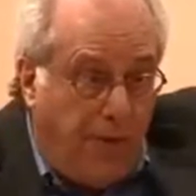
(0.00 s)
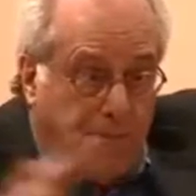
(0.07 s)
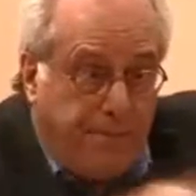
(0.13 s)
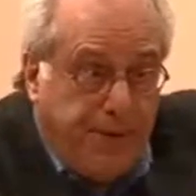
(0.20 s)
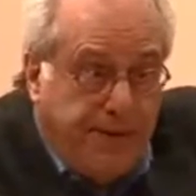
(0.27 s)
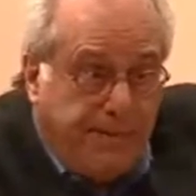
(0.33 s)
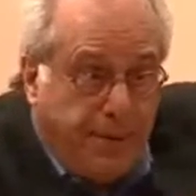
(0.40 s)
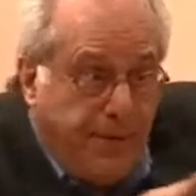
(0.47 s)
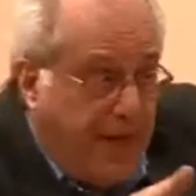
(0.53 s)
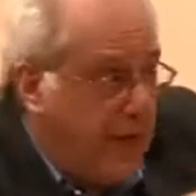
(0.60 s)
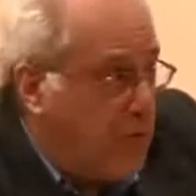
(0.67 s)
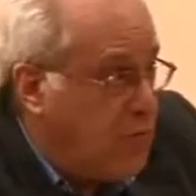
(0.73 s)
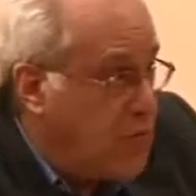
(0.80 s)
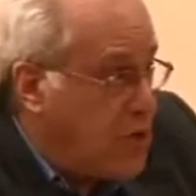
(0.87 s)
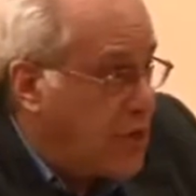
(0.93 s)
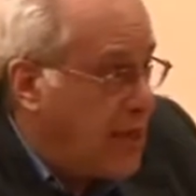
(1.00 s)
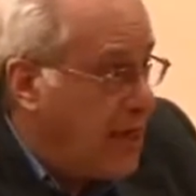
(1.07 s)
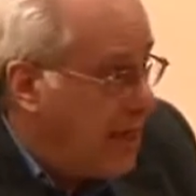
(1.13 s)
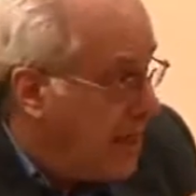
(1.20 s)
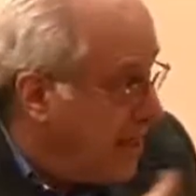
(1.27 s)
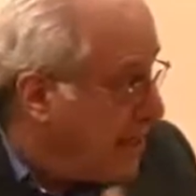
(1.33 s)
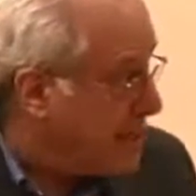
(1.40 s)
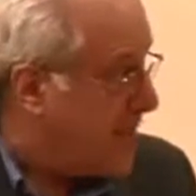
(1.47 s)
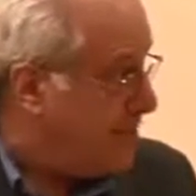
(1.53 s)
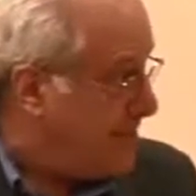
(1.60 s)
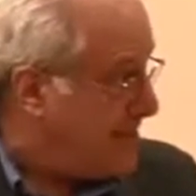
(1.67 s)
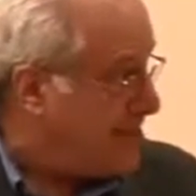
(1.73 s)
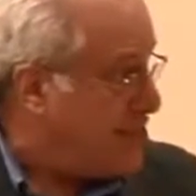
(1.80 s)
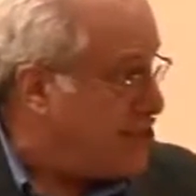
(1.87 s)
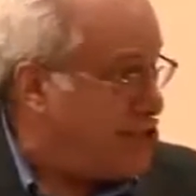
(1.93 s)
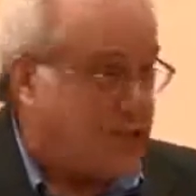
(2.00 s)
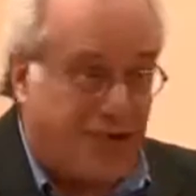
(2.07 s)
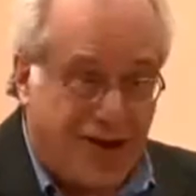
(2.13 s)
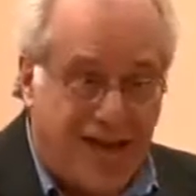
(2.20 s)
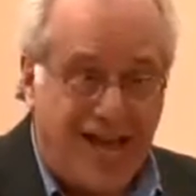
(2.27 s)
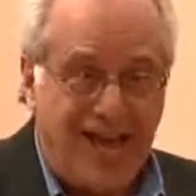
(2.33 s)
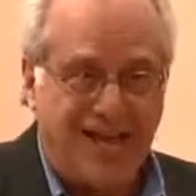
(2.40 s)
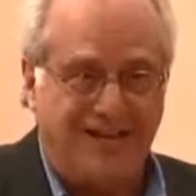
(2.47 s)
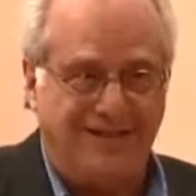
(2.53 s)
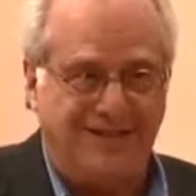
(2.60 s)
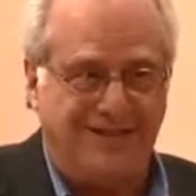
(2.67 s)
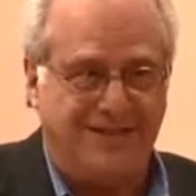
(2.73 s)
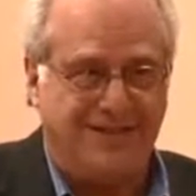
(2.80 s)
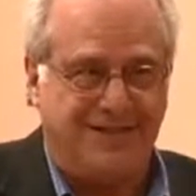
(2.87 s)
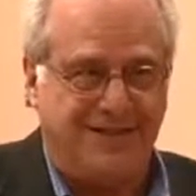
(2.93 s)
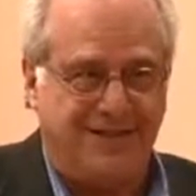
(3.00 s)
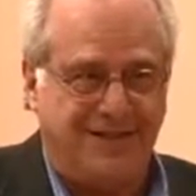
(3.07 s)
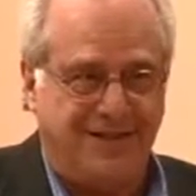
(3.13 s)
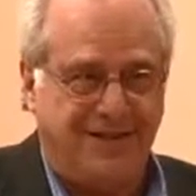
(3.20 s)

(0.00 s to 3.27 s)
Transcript: the people that are working come into your hands.